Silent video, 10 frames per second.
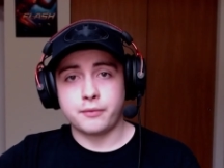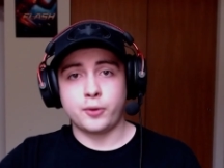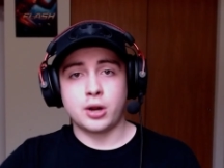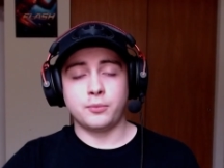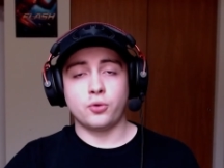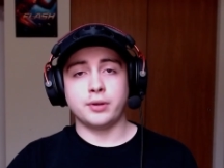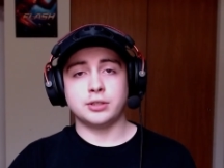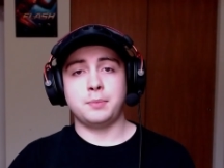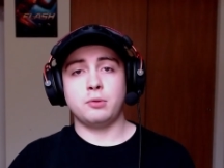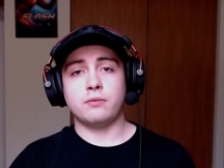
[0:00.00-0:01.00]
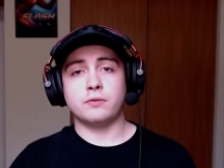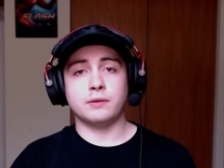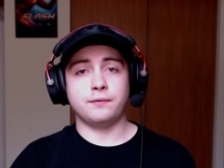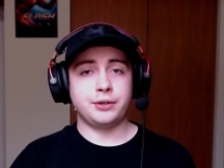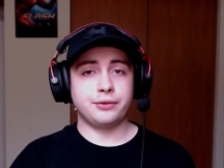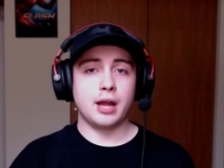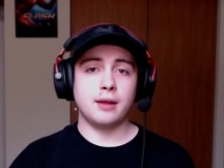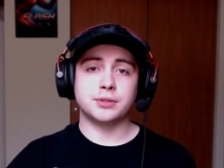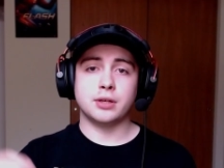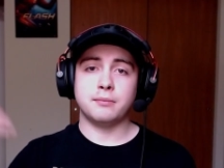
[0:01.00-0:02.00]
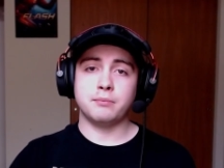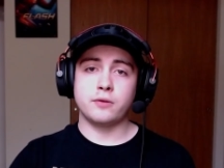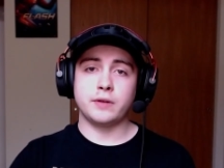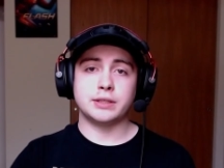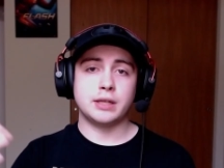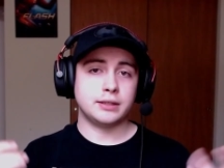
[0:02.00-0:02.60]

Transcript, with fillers: where I'm going to be reviewing video games, movies,